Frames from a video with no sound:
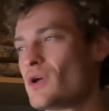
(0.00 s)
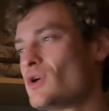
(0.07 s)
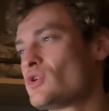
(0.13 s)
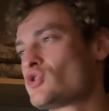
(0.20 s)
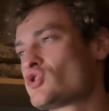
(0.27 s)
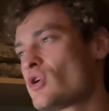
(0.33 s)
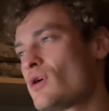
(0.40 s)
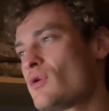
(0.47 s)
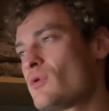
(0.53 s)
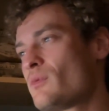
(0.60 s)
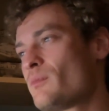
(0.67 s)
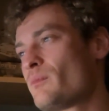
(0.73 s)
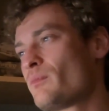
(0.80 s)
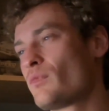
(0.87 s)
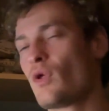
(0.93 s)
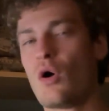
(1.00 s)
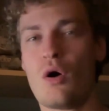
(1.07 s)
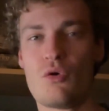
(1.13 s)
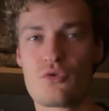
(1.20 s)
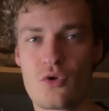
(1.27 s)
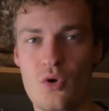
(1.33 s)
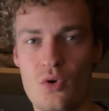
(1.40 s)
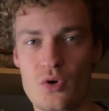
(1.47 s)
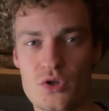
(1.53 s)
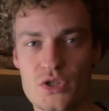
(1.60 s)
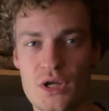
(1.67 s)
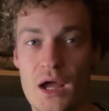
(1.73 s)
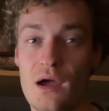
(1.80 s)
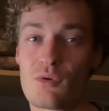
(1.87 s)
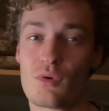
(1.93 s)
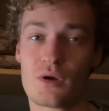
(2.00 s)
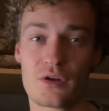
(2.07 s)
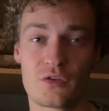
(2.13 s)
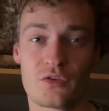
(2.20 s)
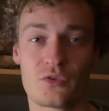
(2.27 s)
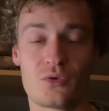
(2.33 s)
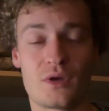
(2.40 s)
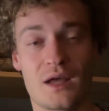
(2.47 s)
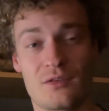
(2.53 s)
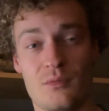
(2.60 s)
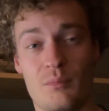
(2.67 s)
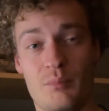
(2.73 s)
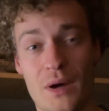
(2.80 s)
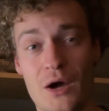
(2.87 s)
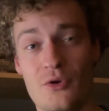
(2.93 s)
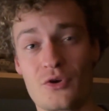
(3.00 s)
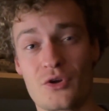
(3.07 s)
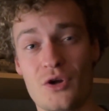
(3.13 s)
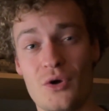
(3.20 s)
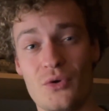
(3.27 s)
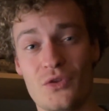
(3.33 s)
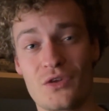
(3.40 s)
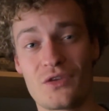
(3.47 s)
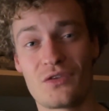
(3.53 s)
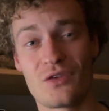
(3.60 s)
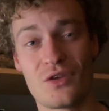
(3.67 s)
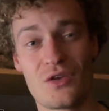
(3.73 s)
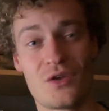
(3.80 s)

So of course I wanted to get them powder coated